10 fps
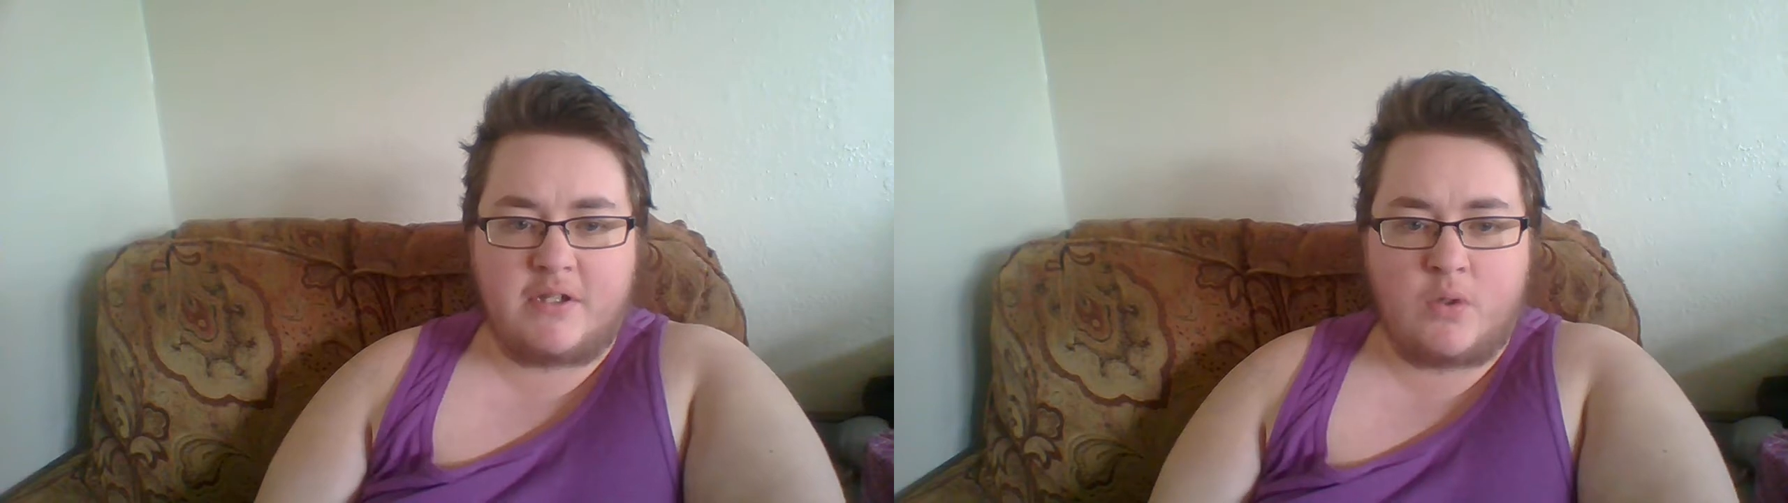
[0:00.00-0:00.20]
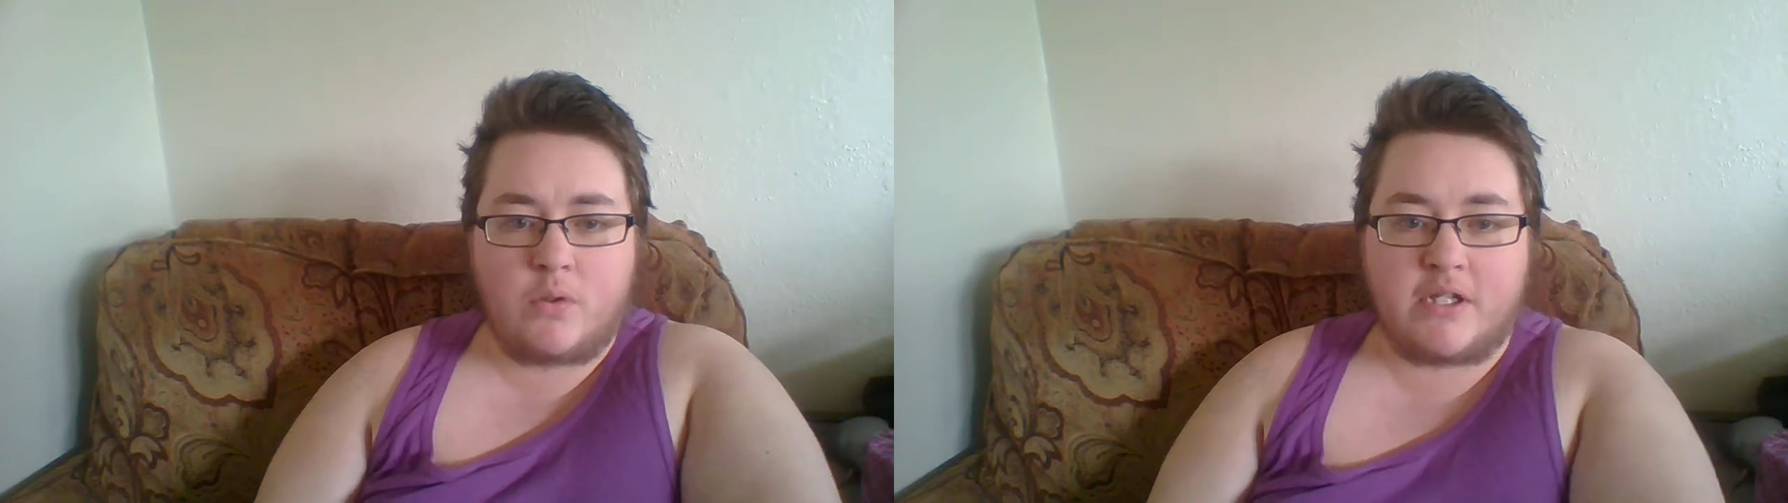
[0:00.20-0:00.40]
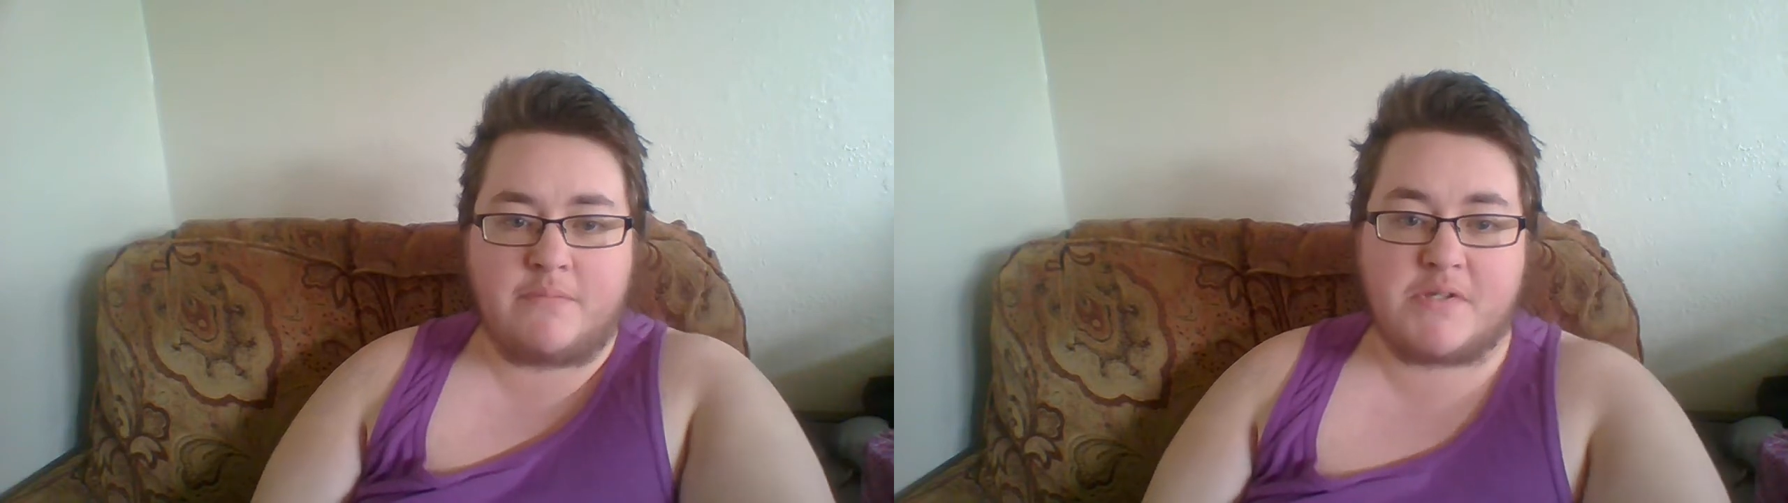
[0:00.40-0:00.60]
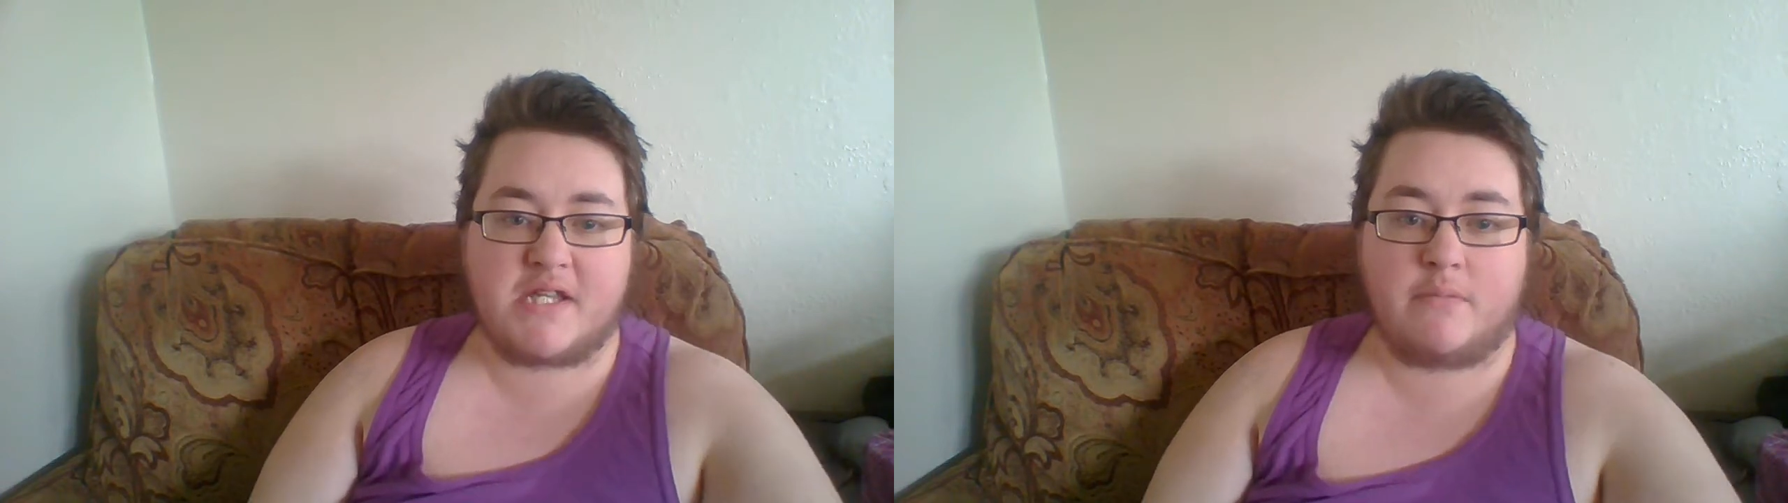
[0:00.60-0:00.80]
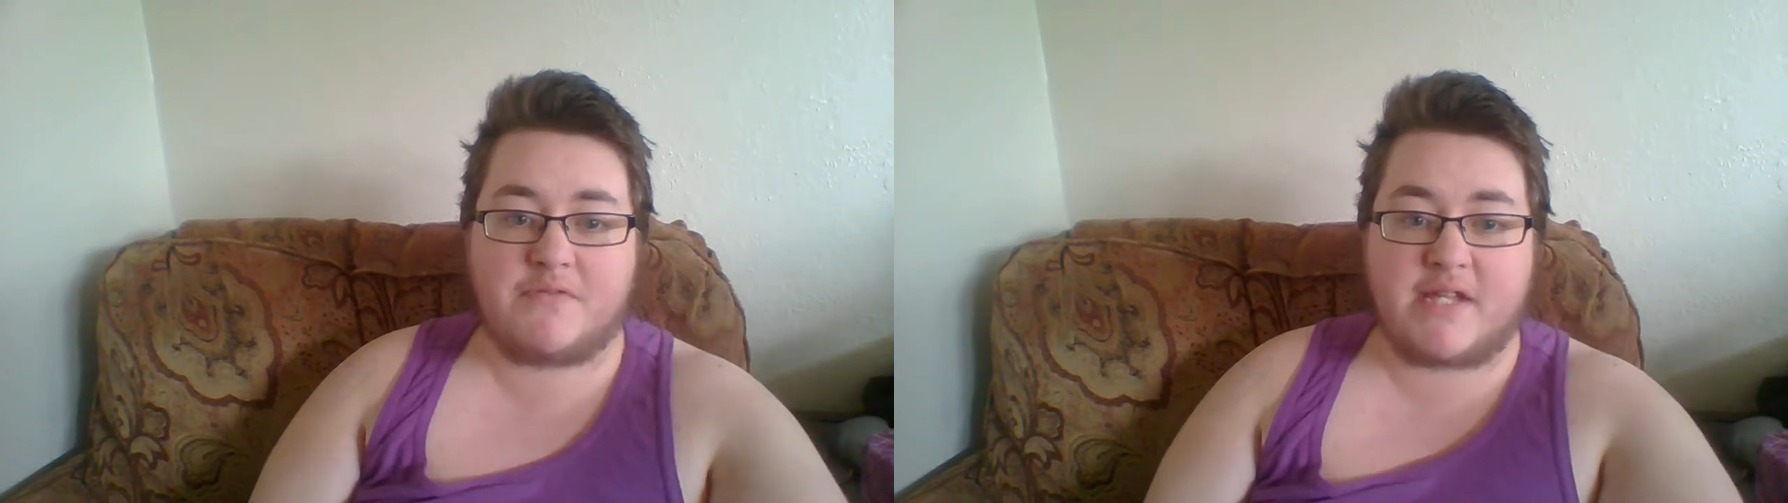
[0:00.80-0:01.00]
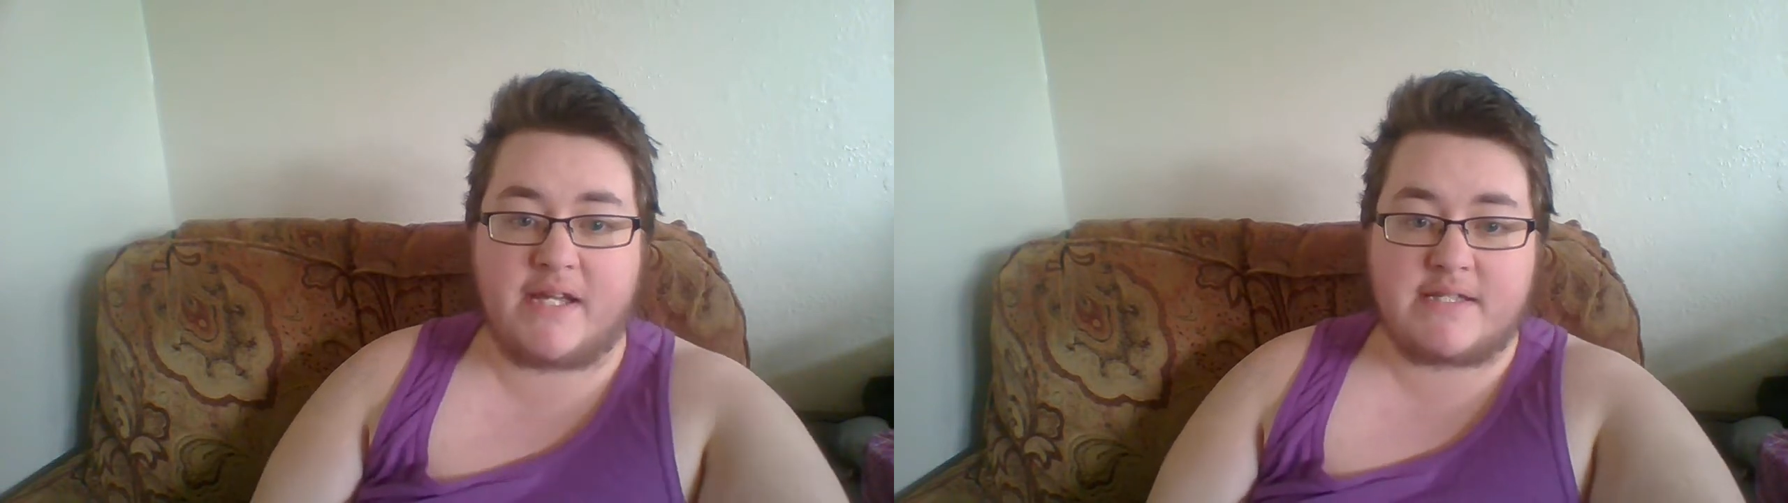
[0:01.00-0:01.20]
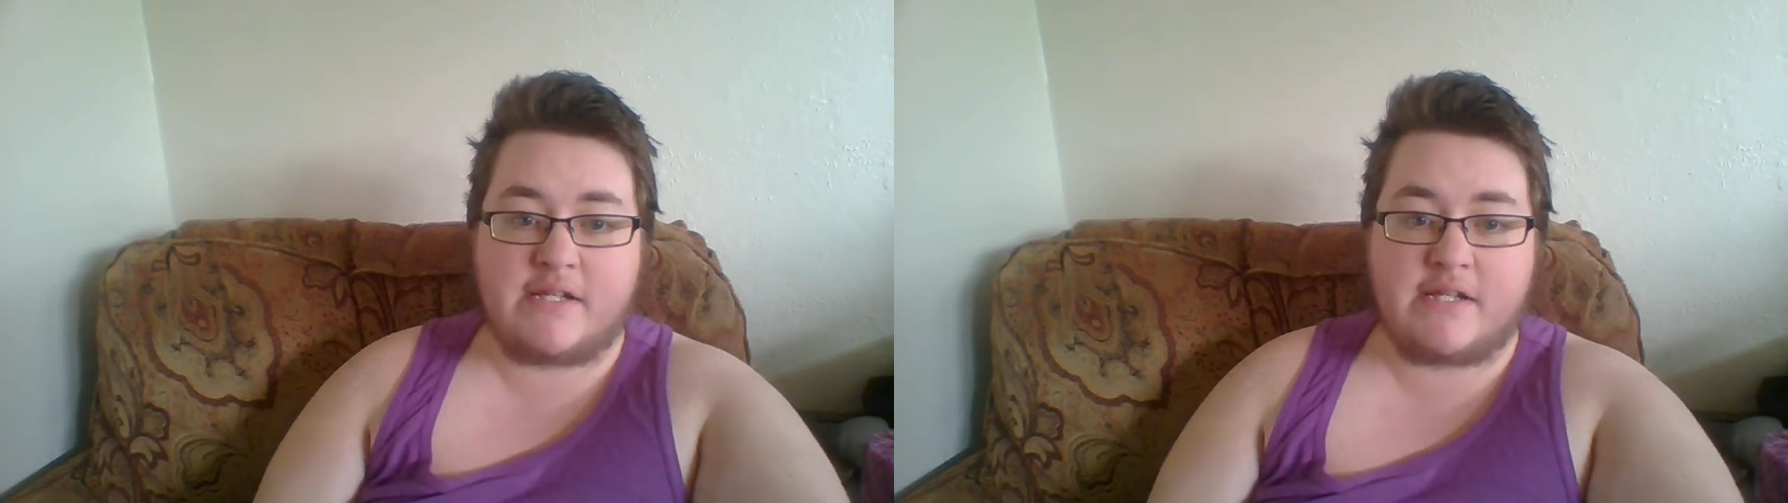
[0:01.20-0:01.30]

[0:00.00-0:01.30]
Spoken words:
Oregon Museum of Science